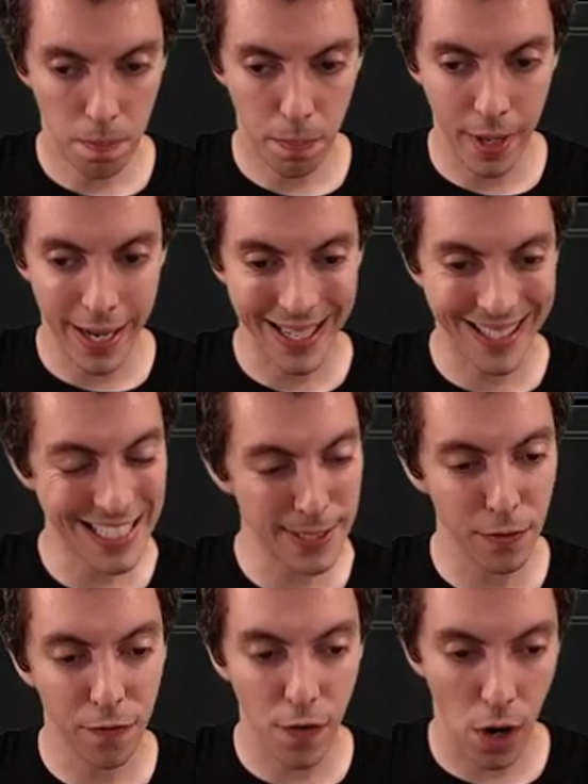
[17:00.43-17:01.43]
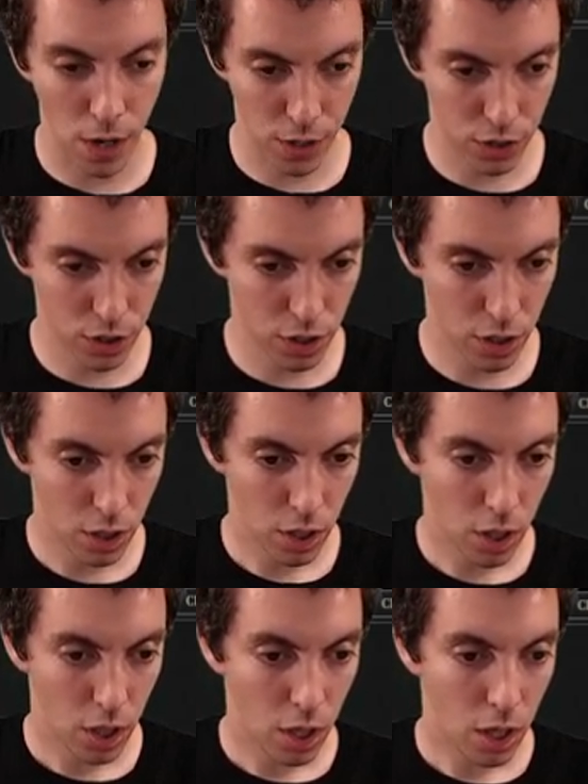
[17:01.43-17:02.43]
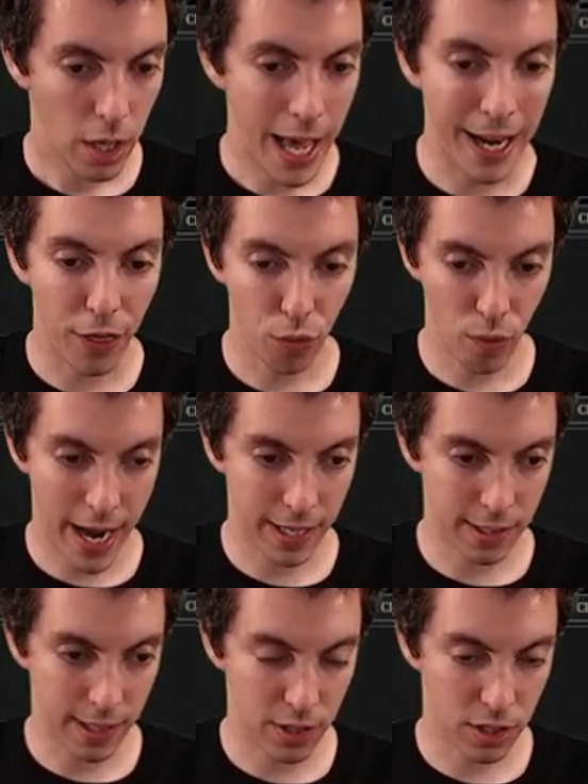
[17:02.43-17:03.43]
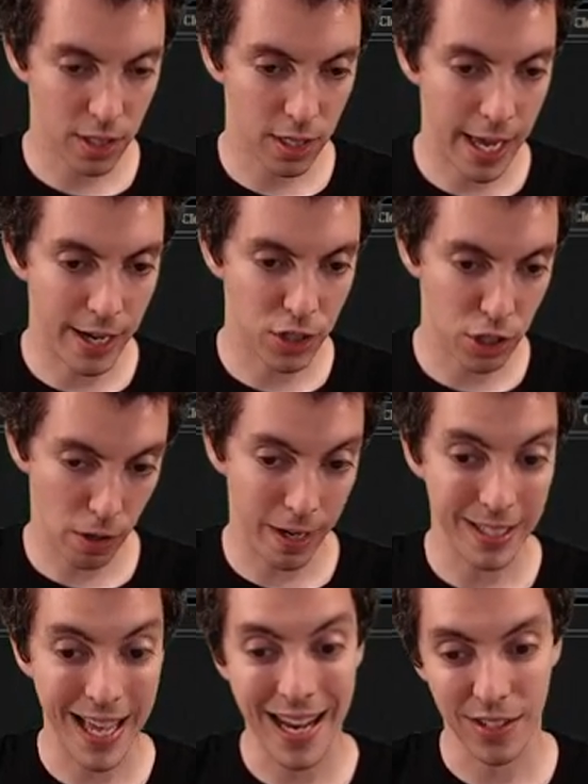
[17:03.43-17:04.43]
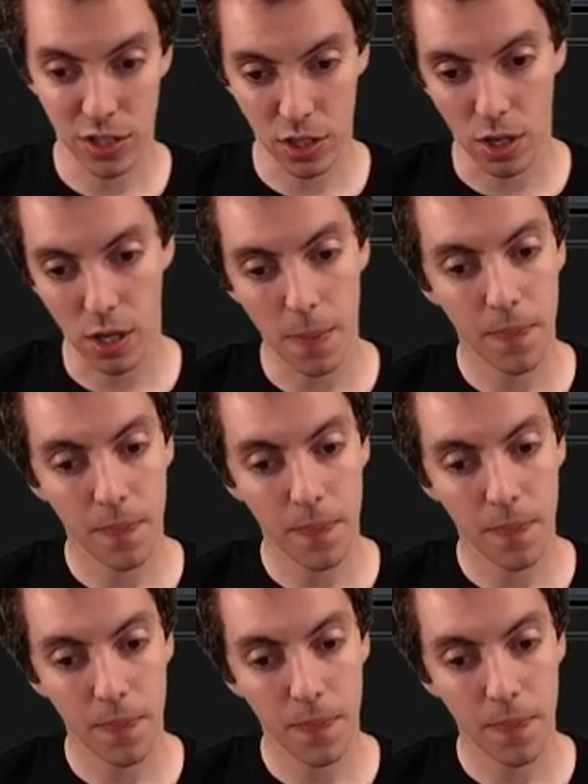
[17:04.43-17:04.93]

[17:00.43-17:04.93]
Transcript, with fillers: but it does have a forest and a Thragtusk and a Stirrings and a Star.